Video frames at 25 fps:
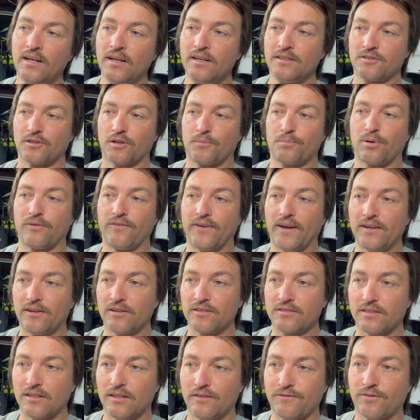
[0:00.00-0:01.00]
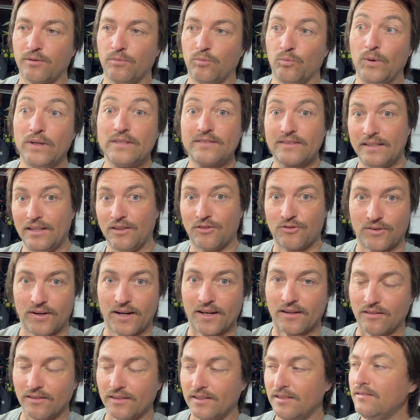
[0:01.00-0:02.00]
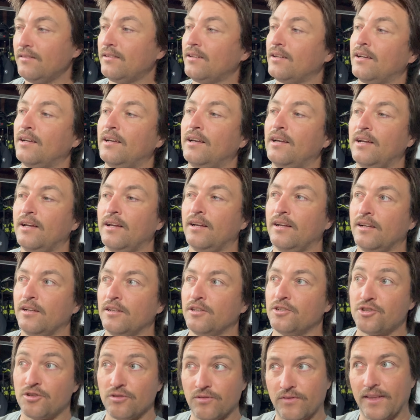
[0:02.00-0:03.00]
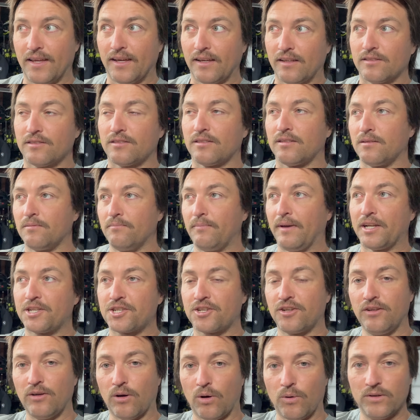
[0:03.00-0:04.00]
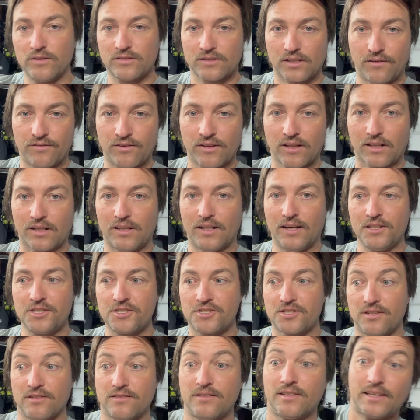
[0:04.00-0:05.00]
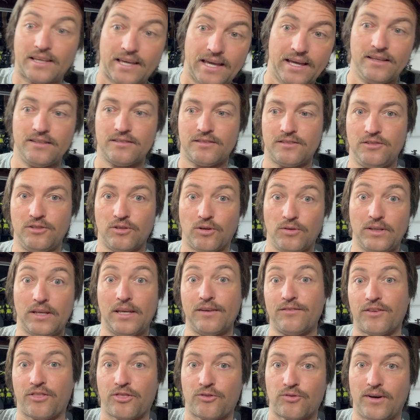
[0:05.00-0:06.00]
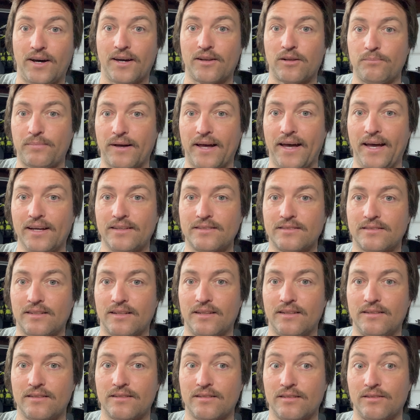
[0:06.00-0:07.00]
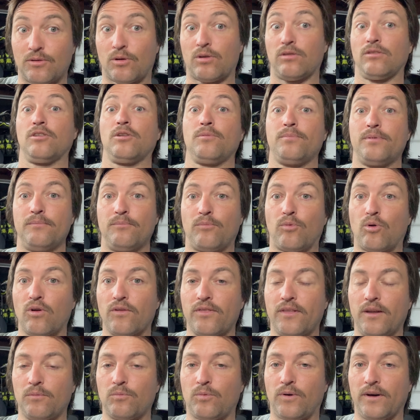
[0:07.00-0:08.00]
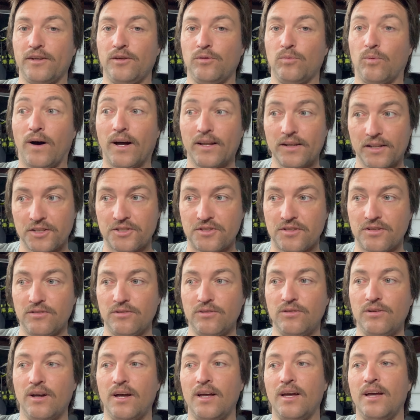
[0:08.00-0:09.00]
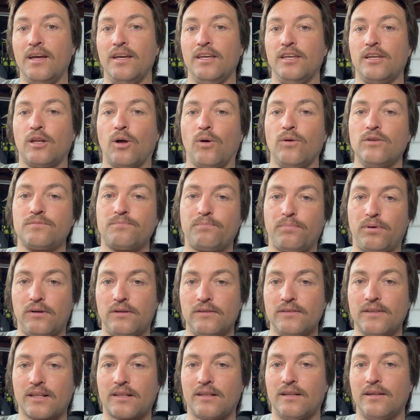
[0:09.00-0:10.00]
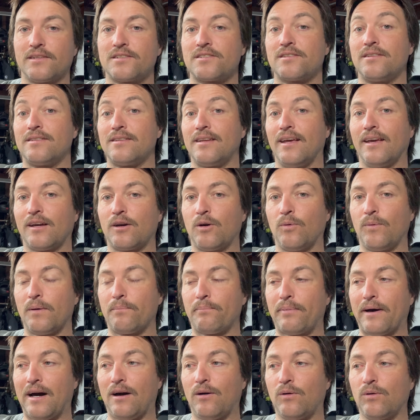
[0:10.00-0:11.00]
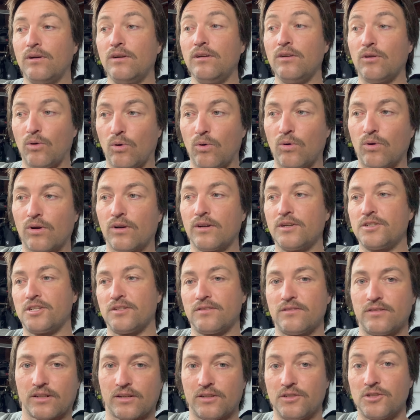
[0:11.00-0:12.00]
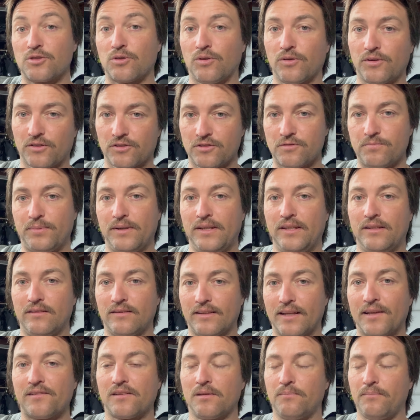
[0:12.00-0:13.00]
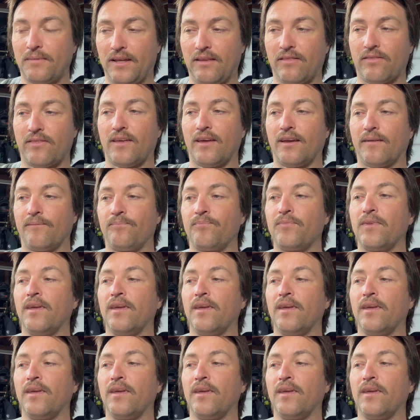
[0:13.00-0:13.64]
So to prevent yourself from whiskey throttling, two things. Make sure you always cover the clutch just in case, you give it throttle by accident or a little bit more than what you wanted to. You can always pull in the clutch to take away power or just to control your speed. That's the main thing.